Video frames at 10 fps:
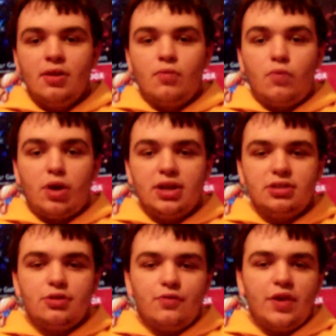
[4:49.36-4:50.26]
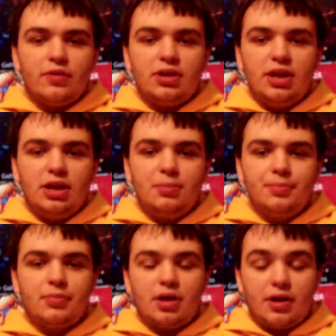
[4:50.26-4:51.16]
What is your favorite game
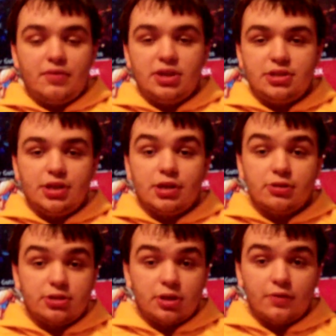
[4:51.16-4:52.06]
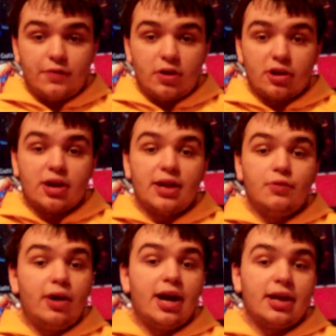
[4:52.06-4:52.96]
of this year so far and
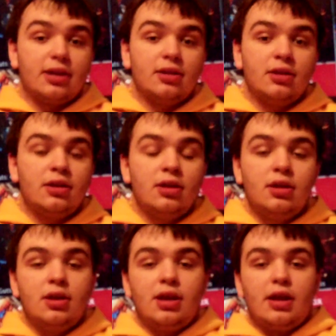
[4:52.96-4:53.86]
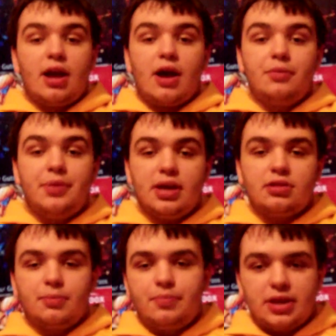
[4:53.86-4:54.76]
why? I'll pick the
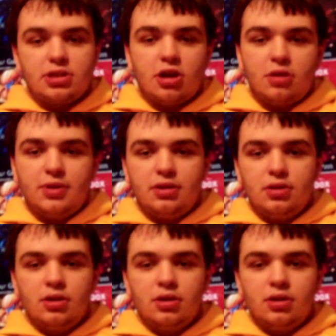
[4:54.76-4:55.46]
best comment,